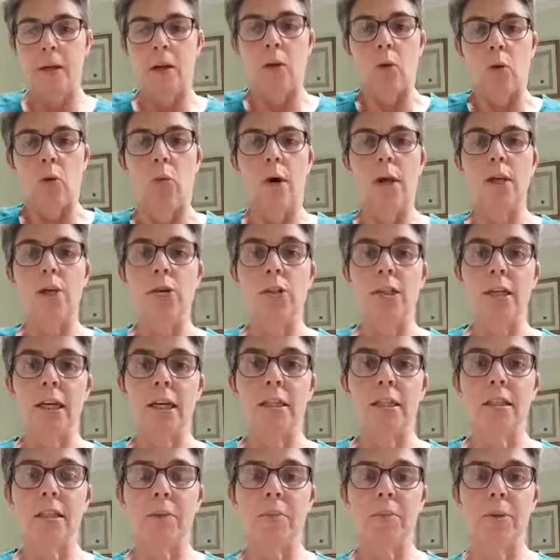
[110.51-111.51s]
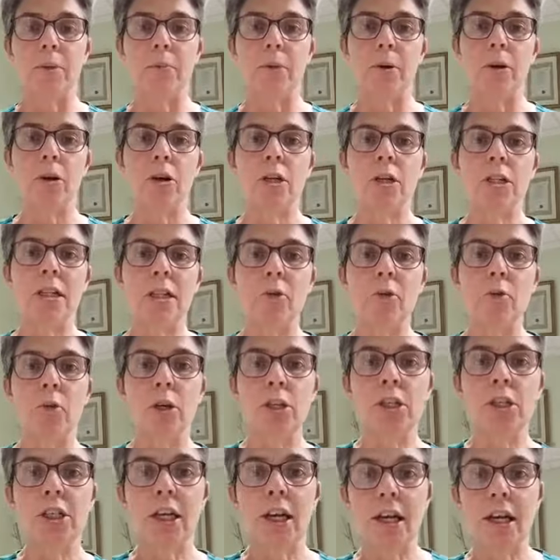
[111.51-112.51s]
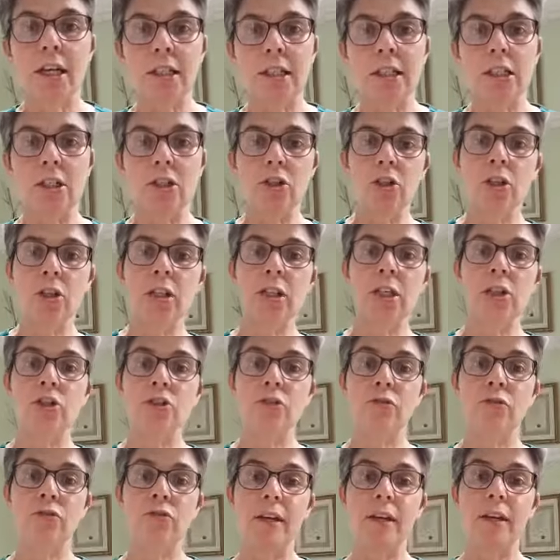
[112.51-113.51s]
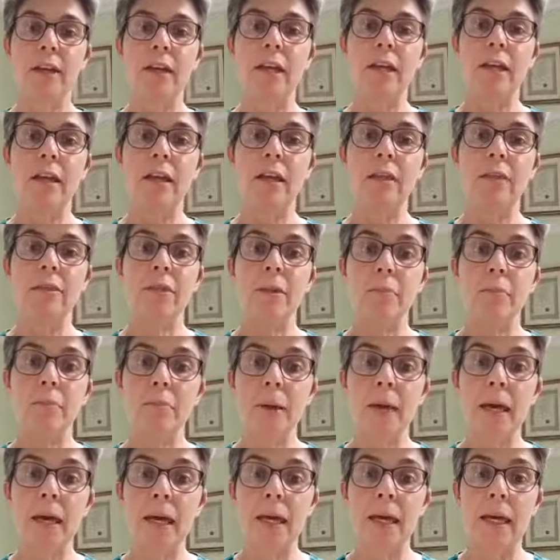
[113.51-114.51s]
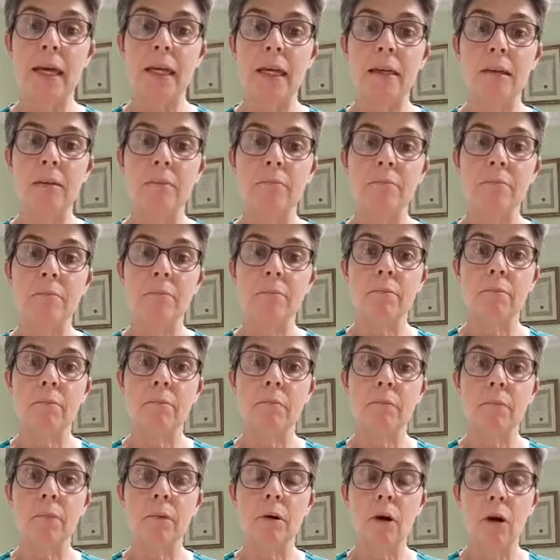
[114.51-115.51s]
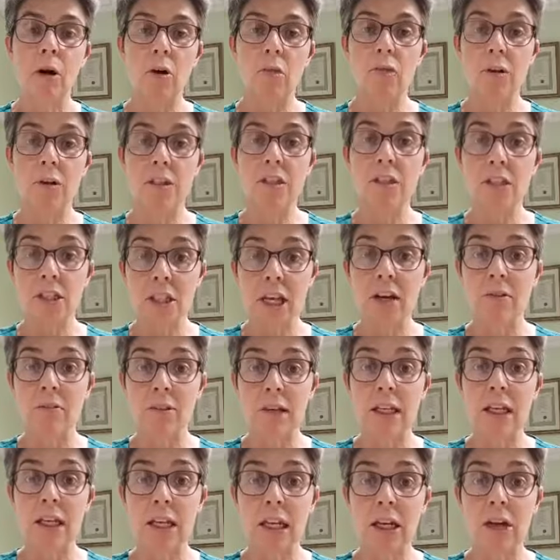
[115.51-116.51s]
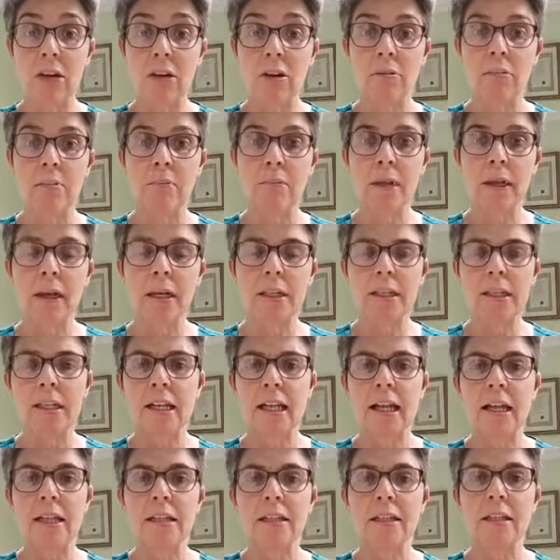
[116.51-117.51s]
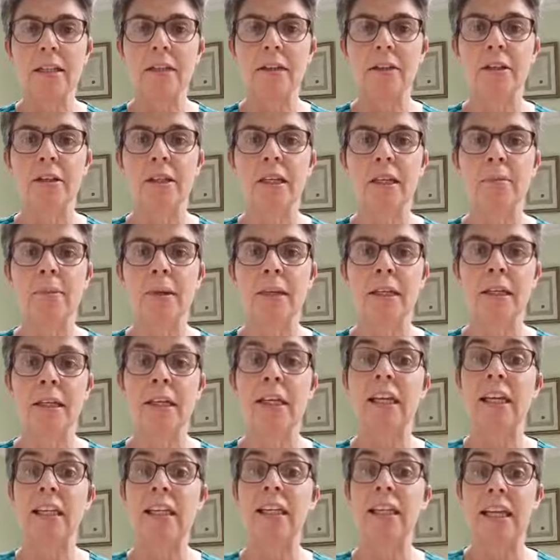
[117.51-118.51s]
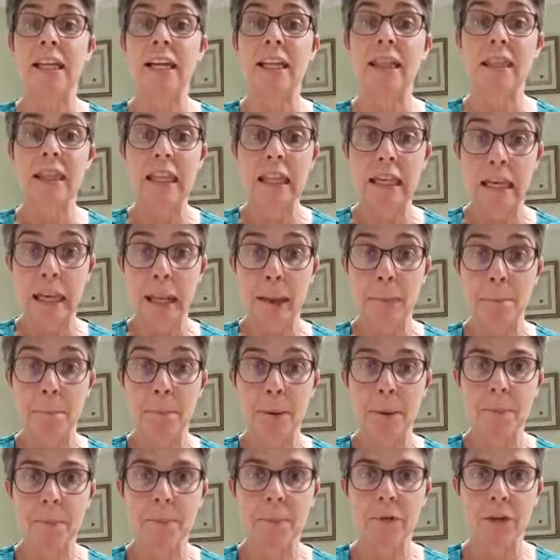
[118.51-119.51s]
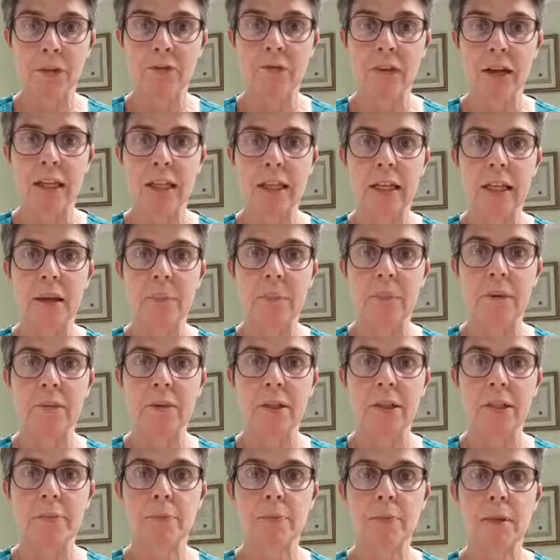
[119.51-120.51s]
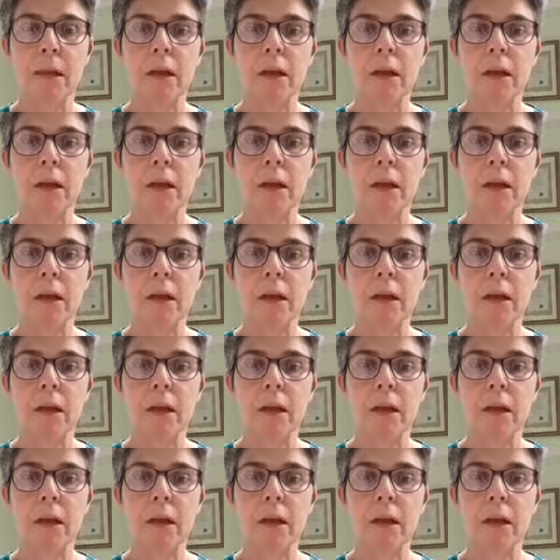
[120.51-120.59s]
When you take something personally, what you actually do is you feel the pain of it generally here. As a client said the other day to me, you get the nip. You feel the nip of it.